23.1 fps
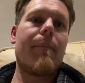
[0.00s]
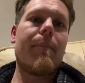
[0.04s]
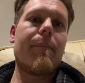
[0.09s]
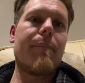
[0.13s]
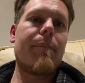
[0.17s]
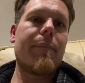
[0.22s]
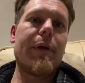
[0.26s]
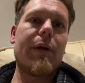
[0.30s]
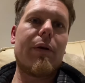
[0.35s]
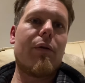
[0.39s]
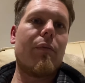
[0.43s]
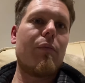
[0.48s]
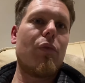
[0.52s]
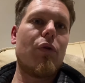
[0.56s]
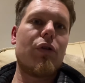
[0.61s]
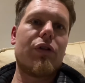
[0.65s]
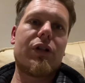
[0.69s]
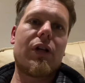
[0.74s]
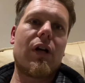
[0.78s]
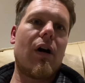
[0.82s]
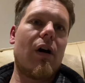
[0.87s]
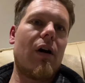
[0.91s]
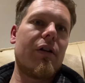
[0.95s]

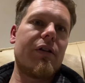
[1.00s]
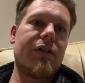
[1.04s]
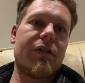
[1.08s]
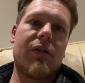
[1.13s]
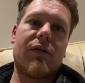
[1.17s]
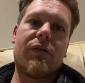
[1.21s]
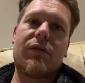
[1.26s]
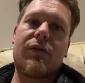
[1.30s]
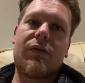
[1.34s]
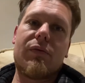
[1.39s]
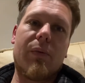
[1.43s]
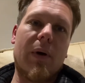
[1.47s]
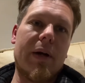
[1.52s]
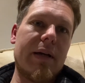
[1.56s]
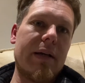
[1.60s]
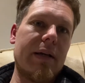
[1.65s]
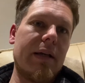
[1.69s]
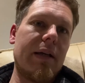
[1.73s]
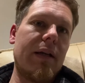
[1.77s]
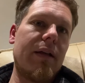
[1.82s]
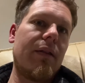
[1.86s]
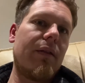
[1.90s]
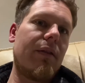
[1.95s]
Most cars are
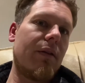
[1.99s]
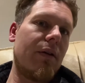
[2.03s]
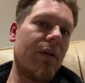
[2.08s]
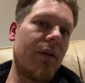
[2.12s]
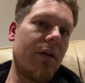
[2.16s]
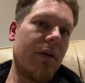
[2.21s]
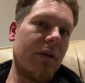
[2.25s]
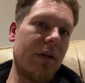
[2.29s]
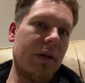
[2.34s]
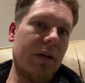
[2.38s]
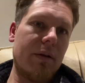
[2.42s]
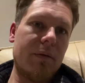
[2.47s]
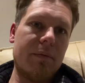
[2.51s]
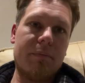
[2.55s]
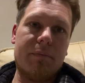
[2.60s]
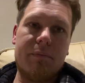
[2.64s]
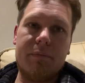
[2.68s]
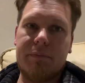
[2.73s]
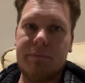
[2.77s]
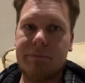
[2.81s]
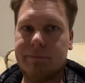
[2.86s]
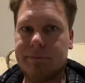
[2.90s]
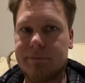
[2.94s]
20, 30
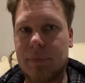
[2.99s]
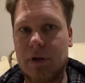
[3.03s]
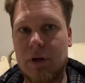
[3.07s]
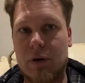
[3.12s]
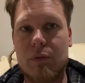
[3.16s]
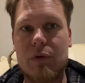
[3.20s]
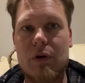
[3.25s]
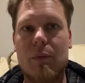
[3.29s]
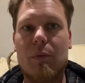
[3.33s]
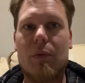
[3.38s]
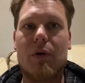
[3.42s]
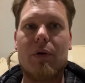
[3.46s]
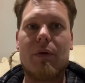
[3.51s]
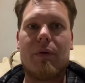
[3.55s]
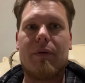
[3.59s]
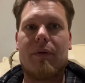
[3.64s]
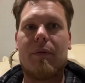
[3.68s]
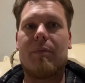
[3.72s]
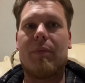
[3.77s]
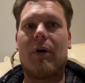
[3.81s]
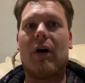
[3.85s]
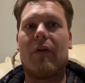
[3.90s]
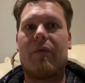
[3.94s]
pound a
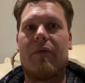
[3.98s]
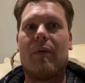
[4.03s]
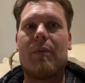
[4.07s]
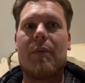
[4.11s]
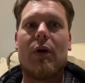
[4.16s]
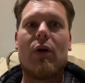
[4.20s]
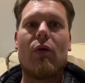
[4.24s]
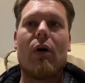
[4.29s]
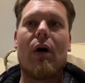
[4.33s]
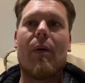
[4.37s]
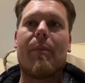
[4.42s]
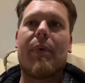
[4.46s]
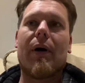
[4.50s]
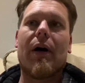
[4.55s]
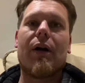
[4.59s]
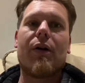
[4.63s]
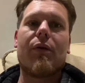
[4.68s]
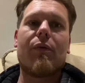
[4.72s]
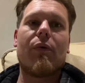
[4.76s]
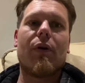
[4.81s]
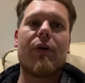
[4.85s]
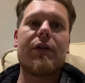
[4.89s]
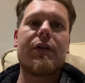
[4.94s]
month, apart from the lower
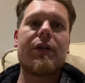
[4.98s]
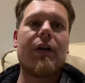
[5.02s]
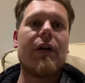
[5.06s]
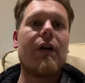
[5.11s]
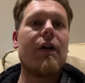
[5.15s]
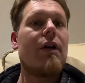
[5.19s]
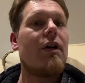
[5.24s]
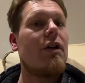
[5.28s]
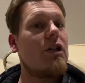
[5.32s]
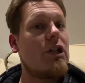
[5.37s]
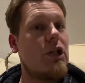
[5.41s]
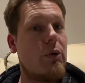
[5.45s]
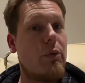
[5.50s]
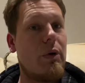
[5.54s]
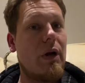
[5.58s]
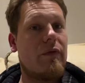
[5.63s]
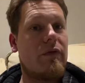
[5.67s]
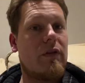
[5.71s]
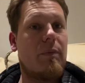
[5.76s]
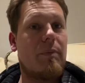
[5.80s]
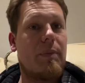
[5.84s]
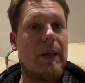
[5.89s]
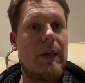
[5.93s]
band ones. So you would
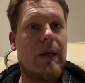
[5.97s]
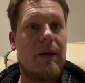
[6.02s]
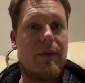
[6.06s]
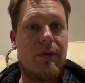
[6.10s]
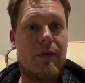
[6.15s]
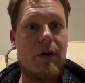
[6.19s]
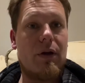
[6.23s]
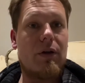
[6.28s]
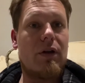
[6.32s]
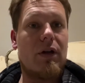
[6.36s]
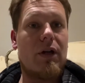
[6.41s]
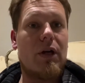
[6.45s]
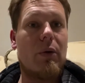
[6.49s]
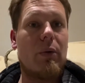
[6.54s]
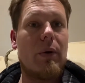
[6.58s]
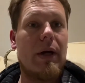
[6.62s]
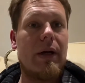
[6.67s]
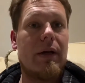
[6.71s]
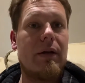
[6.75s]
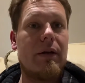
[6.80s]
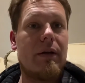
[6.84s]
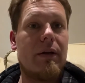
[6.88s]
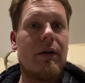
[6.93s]
have to pay 30
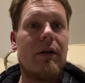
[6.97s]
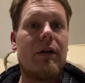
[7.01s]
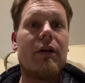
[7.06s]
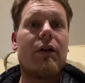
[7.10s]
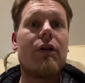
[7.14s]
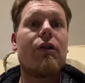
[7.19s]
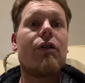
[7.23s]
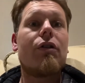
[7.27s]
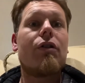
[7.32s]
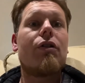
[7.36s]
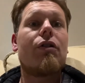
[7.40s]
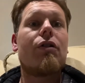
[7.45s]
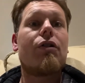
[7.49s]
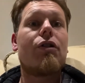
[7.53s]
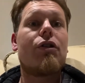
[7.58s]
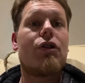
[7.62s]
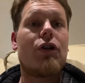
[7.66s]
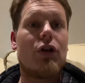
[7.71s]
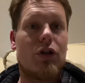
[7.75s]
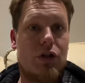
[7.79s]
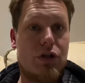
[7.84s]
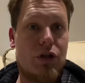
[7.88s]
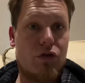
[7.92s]
quid
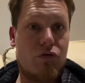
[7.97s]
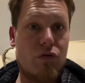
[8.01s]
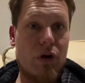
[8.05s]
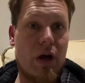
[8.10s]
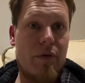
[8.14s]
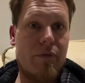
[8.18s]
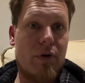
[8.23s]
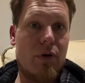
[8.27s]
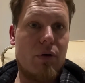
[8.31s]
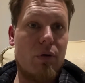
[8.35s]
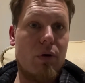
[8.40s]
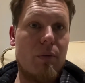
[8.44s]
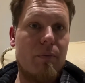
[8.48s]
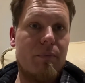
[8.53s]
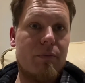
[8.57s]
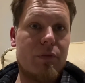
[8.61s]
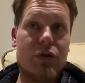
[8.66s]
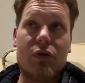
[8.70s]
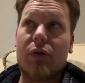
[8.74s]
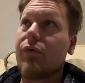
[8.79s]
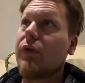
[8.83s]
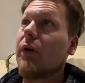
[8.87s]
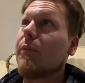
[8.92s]
just to drive it home.
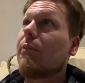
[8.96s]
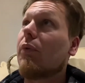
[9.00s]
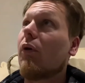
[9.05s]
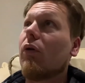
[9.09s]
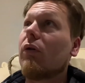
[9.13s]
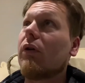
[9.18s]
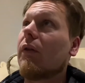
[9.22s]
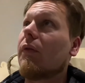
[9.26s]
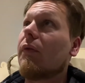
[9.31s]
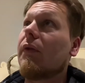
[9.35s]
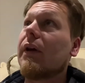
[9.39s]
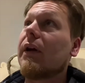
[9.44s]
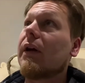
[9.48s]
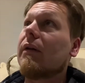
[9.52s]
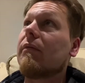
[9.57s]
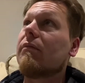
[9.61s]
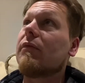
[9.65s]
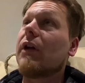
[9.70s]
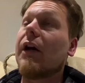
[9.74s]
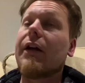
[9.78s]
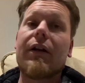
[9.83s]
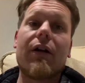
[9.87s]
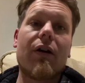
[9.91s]
So if you bought the thing at
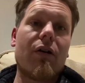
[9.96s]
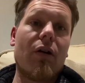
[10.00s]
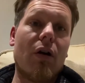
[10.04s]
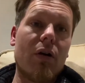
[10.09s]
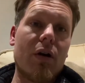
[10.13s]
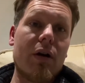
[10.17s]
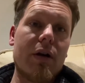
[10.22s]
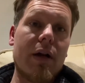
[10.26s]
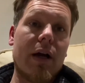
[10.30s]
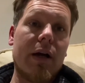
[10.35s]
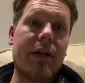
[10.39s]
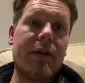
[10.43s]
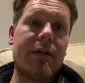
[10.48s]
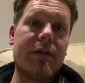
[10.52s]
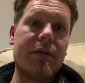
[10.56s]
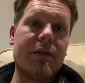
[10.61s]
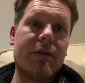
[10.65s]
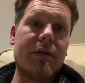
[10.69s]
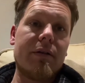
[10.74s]
9 o'clock at night,